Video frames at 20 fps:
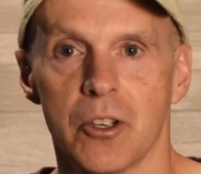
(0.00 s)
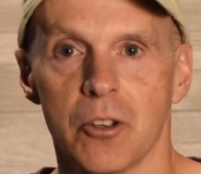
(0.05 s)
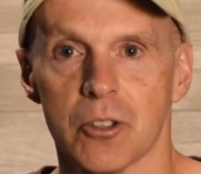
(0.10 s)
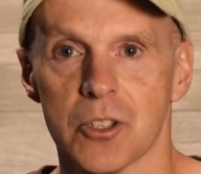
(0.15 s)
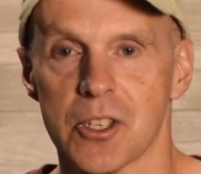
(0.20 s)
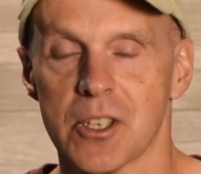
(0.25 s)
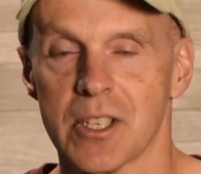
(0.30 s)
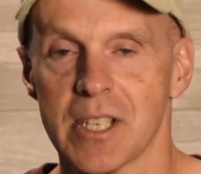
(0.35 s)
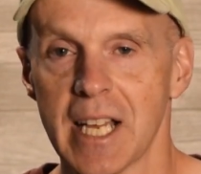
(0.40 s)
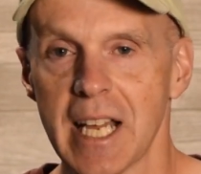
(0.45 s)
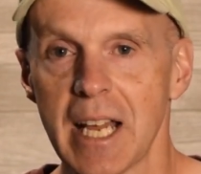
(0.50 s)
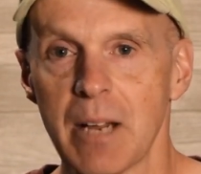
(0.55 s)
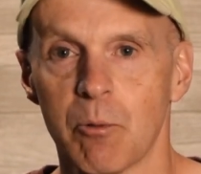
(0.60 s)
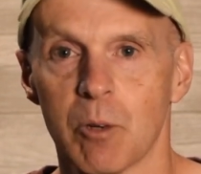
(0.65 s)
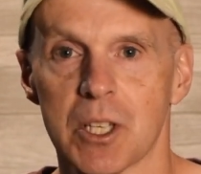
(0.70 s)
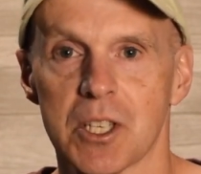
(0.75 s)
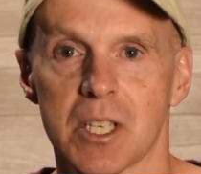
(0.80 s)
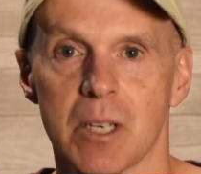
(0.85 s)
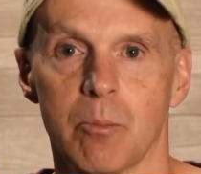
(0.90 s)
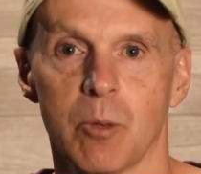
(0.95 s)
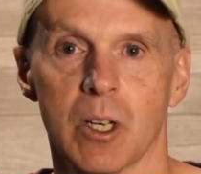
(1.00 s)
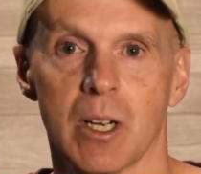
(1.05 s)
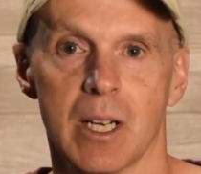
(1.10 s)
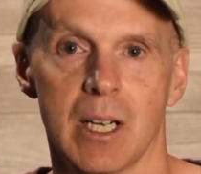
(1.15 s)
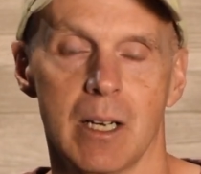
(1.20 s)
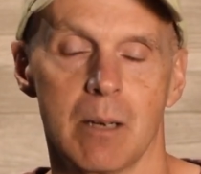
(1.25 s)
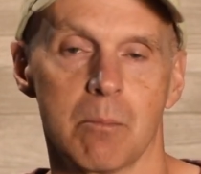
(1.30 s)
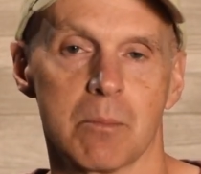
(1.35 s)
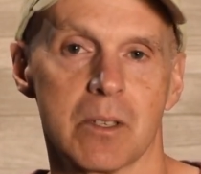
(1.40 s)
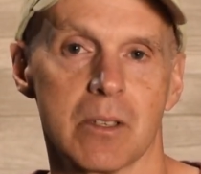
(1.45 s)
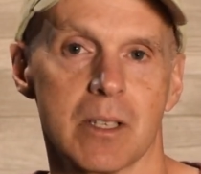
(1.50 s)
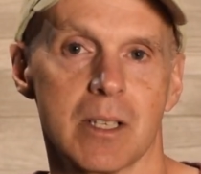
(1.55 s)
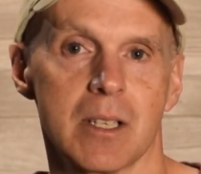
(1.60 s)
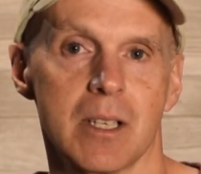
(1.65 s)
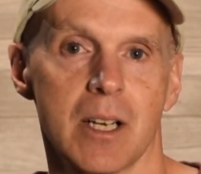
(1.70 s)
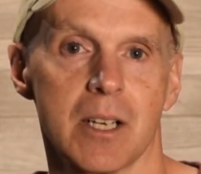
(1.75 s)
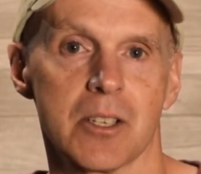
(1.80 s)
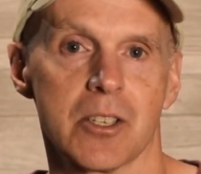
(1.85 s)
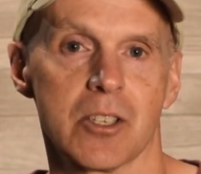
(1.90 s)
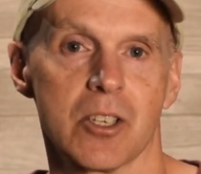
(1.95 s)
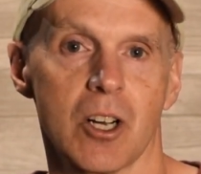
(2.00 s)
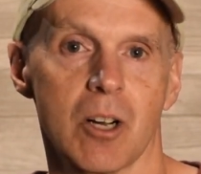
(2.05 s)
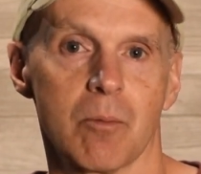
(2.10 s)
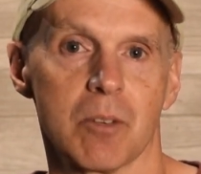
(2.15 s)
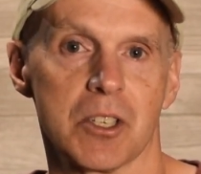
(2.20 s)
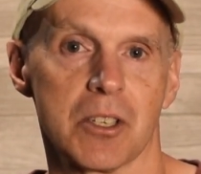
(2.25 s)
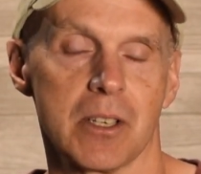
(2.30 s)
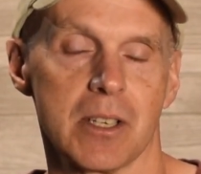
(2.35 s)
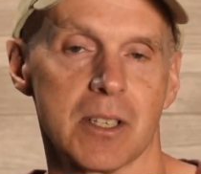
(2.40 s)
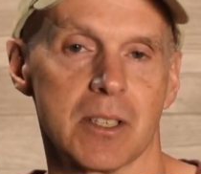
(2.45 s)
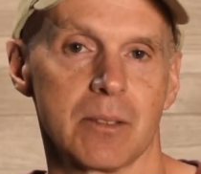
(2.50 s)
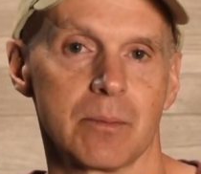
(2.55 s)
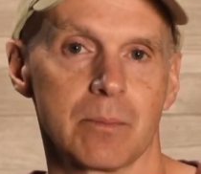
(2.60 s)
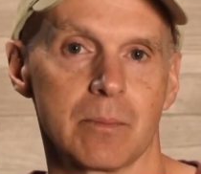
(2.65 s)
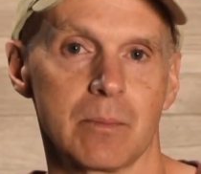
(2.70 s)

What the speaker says: you'll see when someone comes and does services.